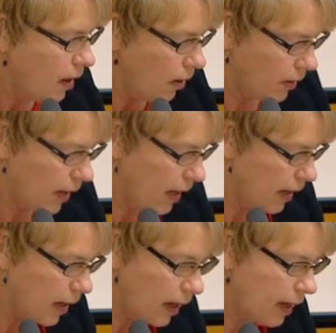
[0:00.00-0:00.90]

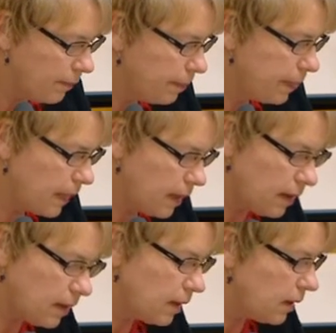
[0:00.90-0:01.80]
Okay, um,
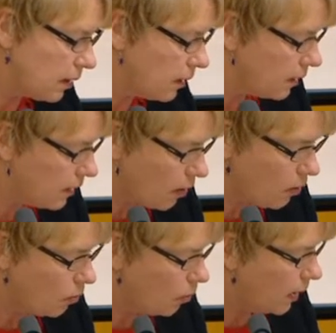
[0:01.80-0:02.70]

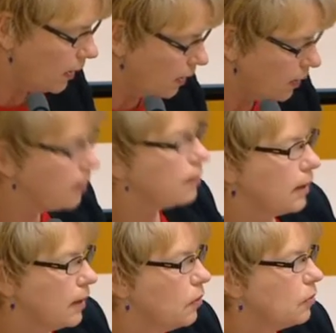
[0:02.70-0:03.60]
so in, the,
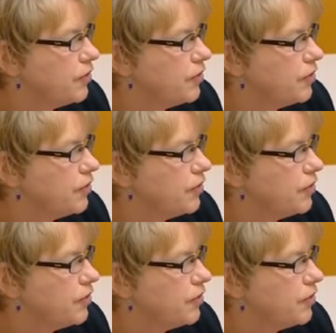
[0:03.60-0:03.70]
in your